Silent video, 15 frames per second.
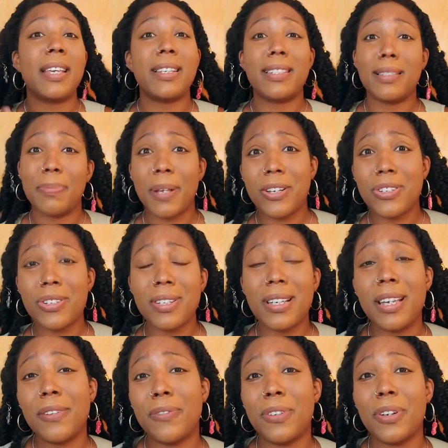
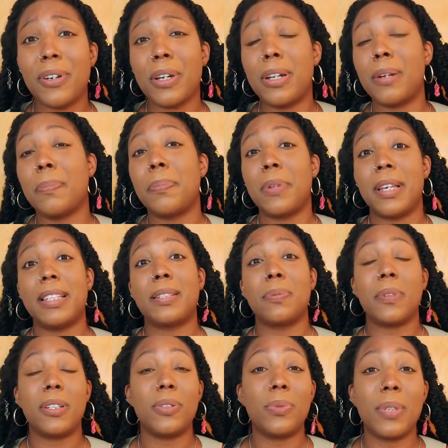especially if you're in a
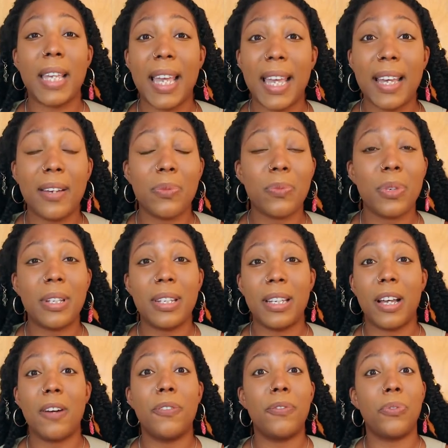place where you can't
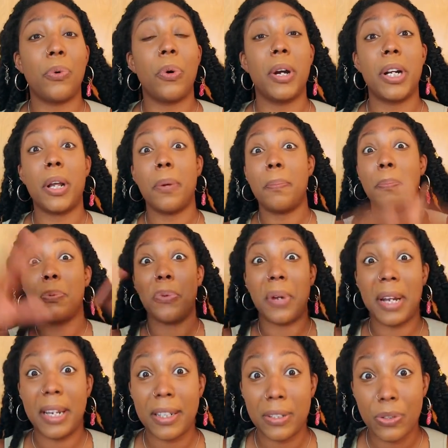really afford a
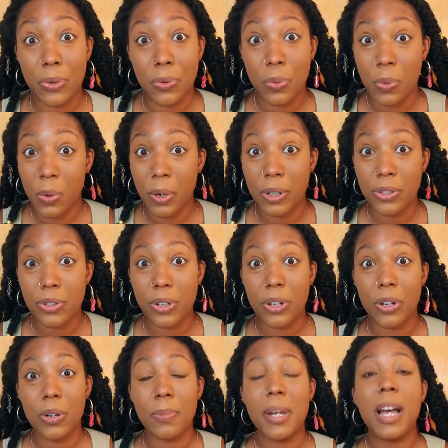brand new
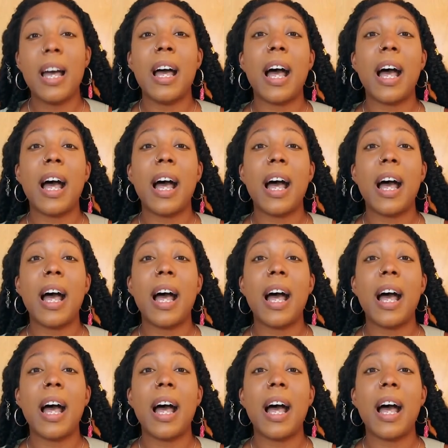wardrobe.